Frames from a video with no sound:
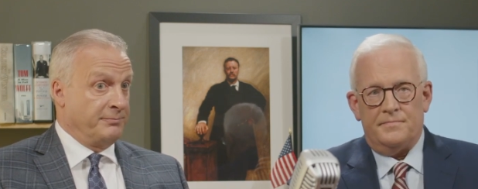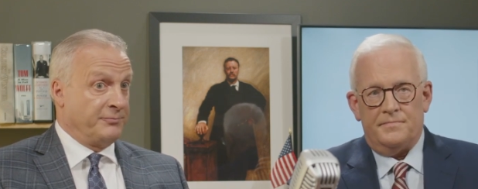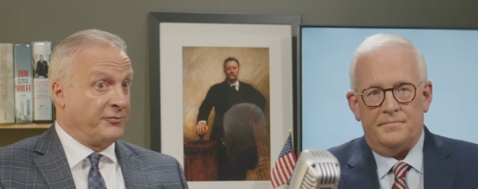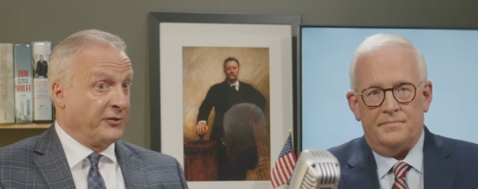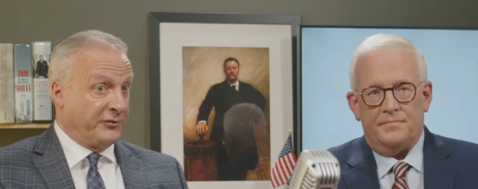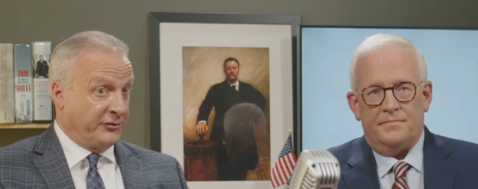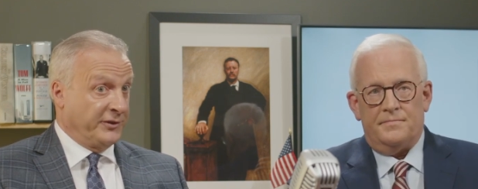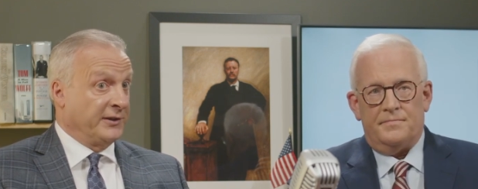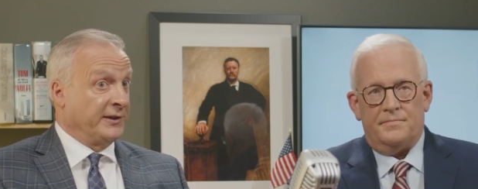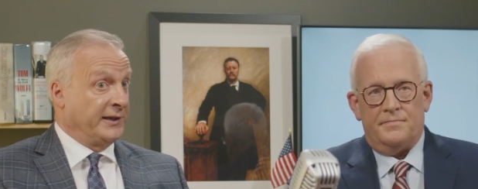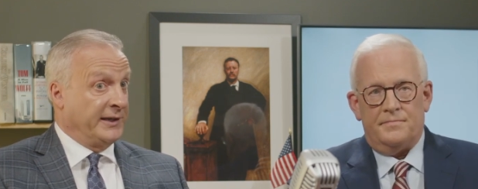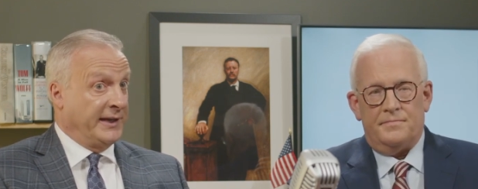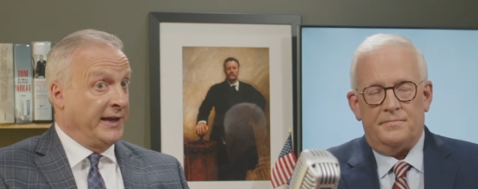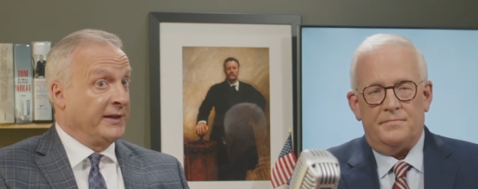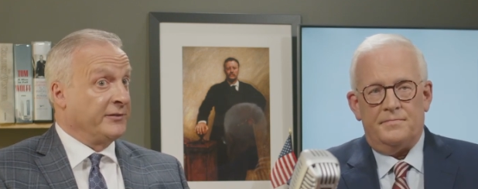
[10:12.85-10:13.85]

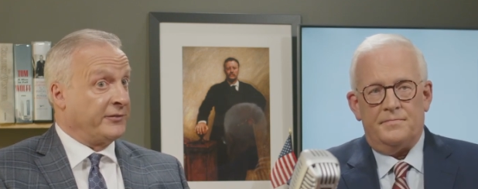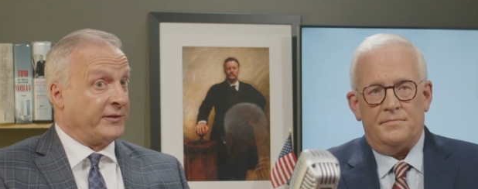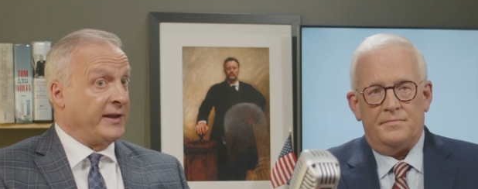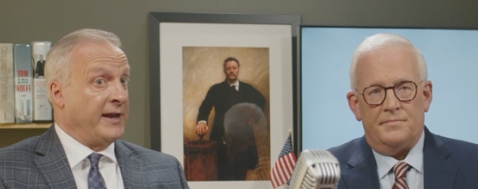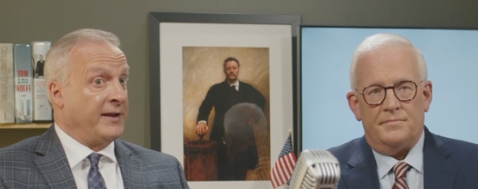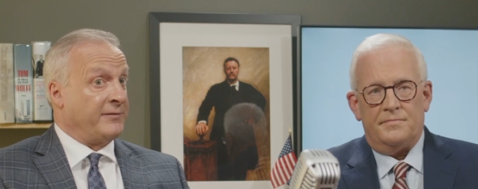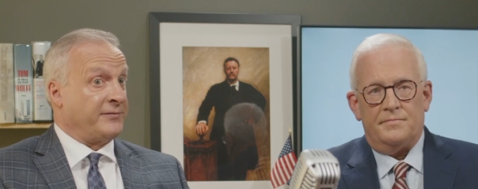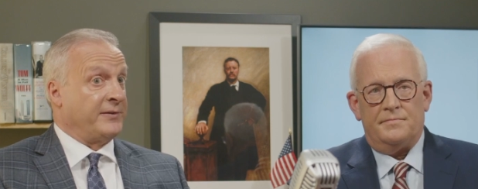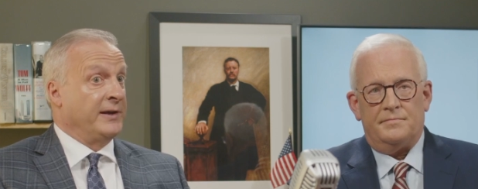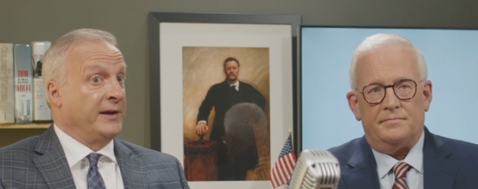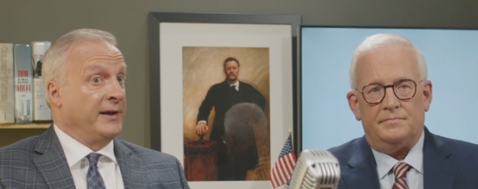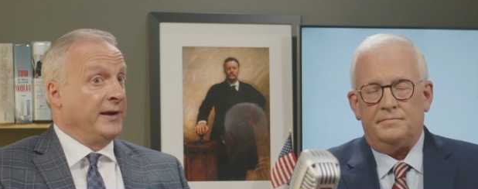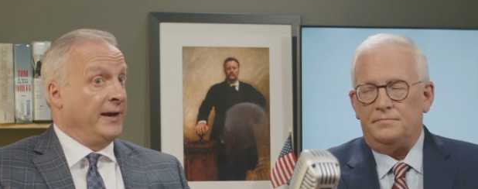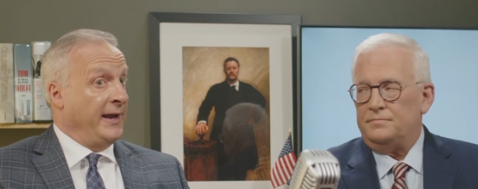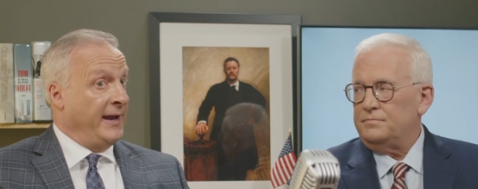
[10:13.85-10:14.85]
Speaker 1: facility and staff
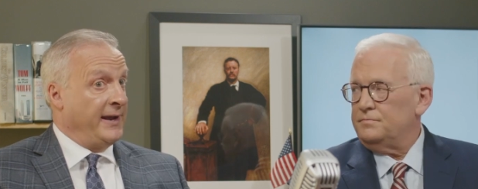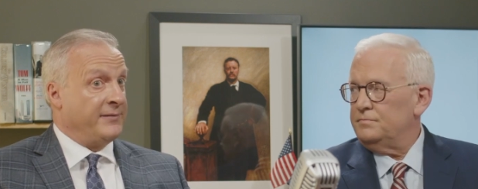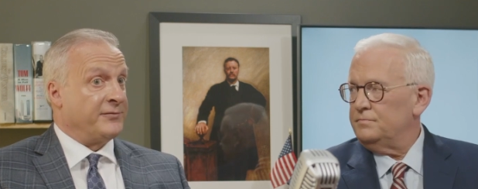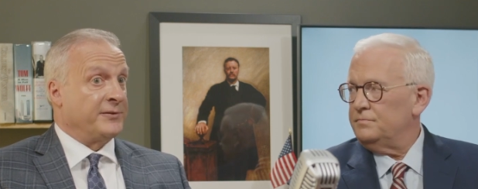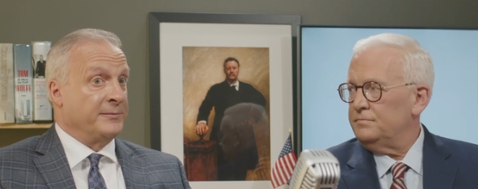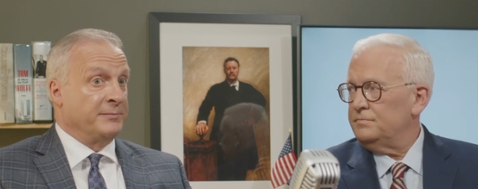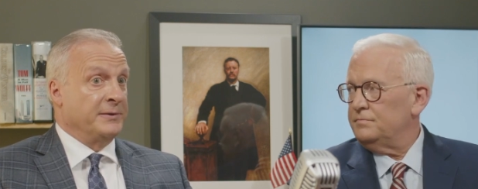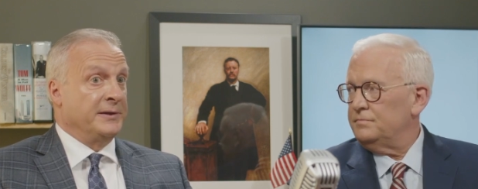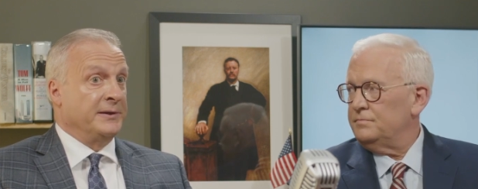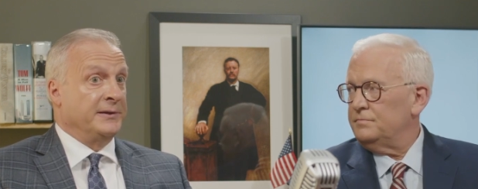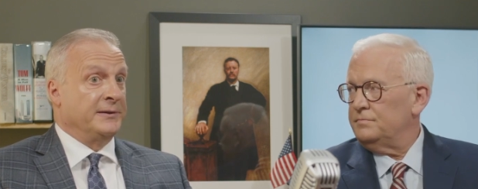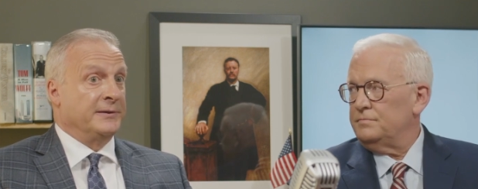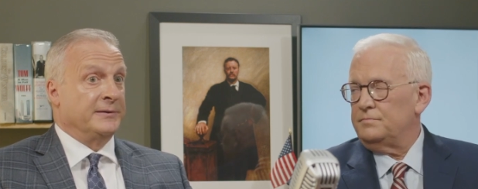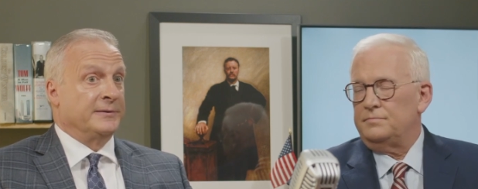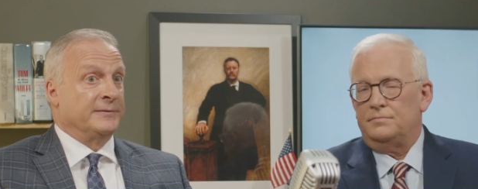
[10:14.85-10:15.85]
have to
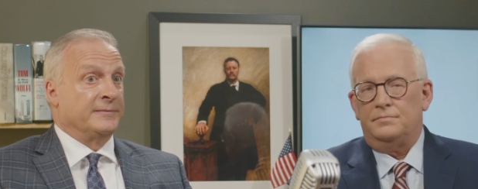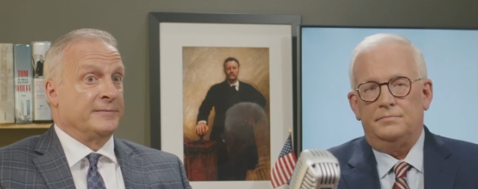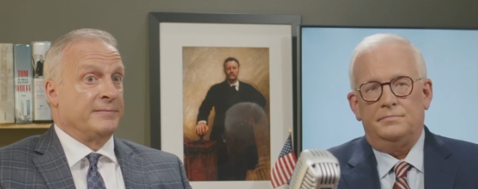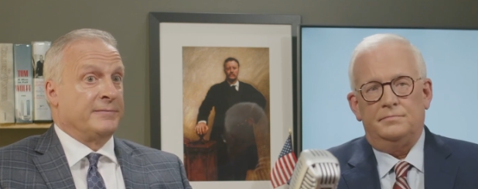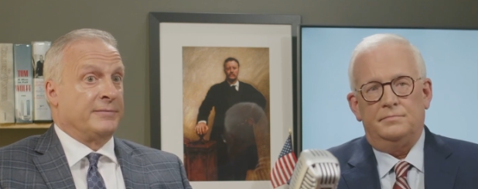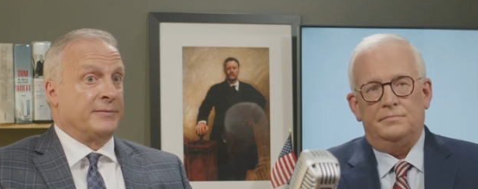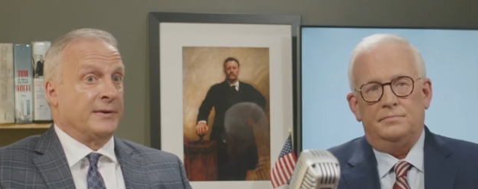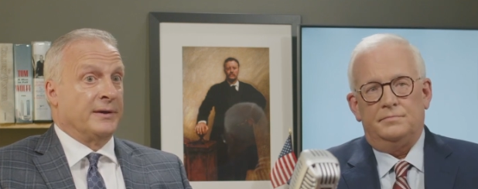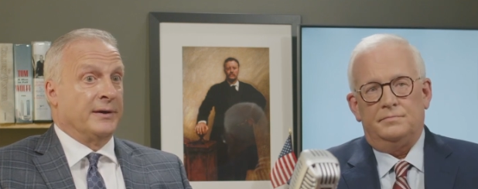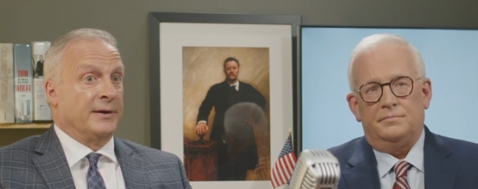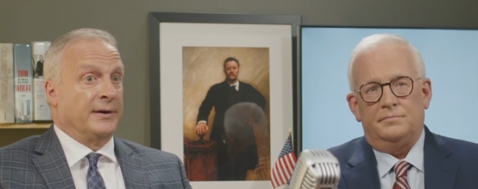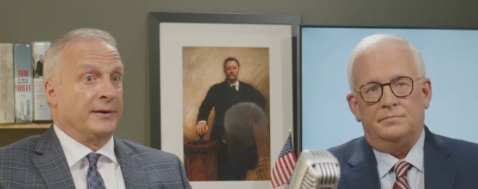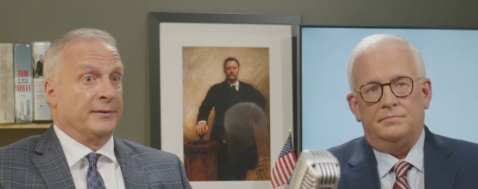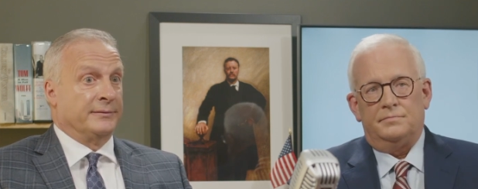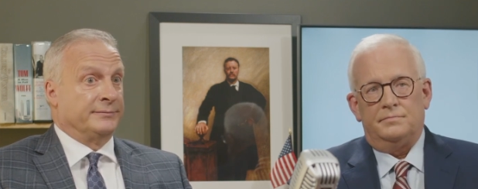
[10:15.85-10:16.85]
be
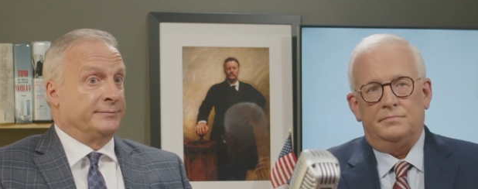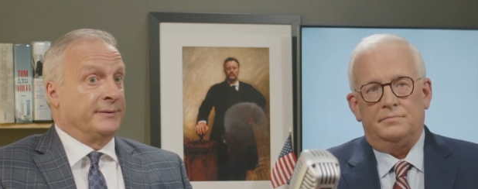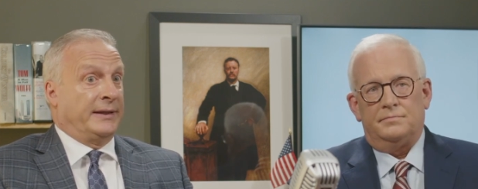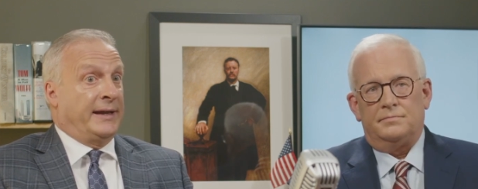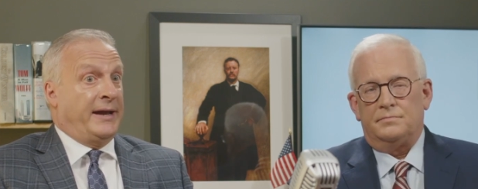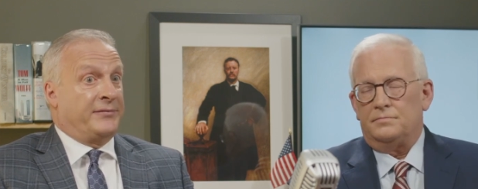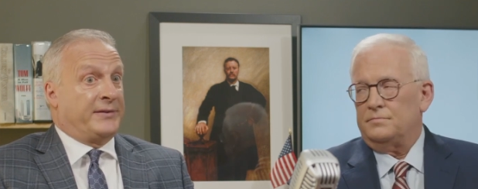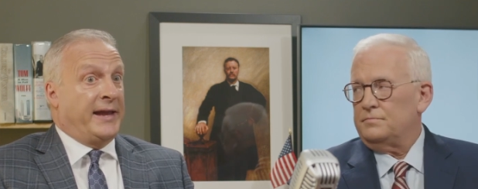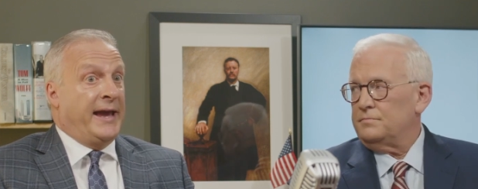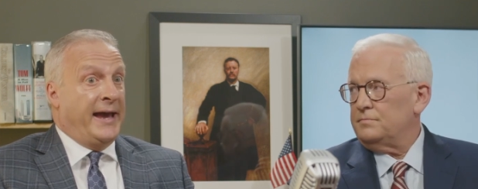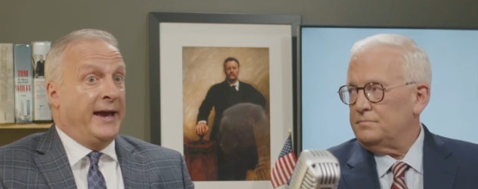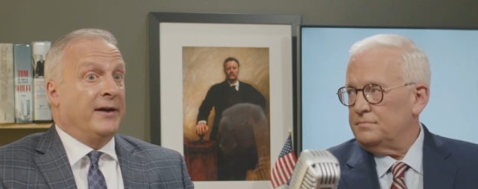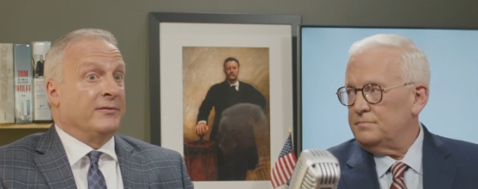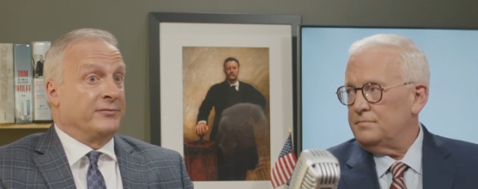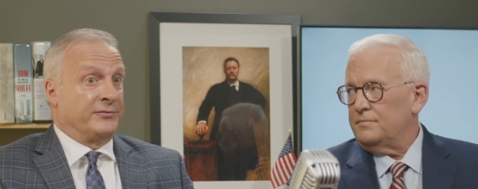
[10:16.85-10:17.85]
uh, have to
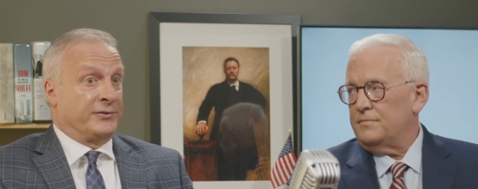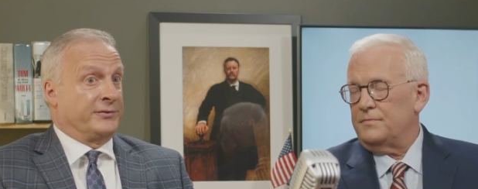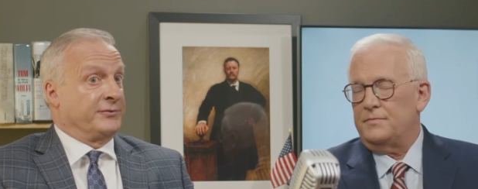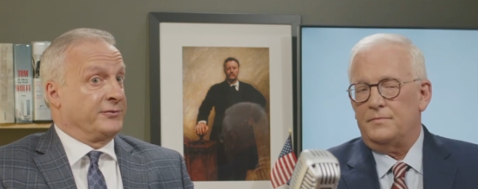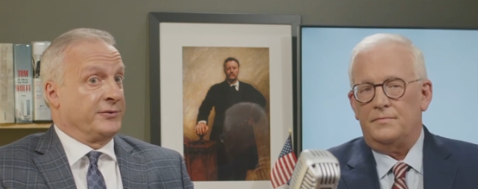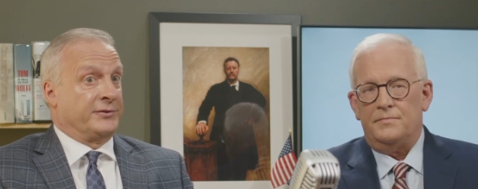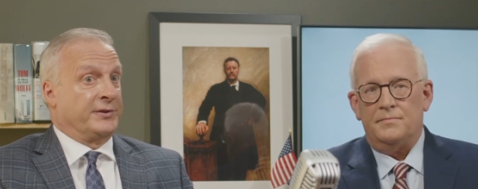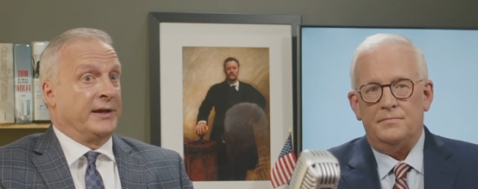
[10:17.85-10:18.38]
have to, to mm-hmm.